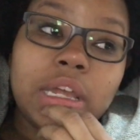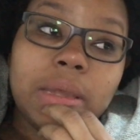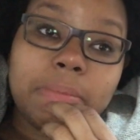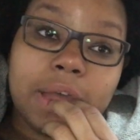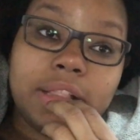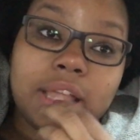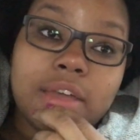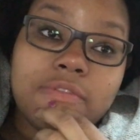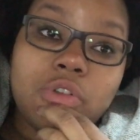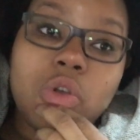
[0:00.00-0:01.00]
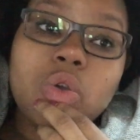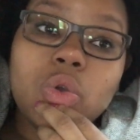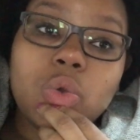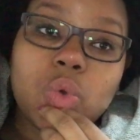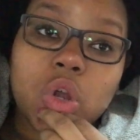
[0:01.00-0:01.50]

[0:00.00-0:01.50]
in my life who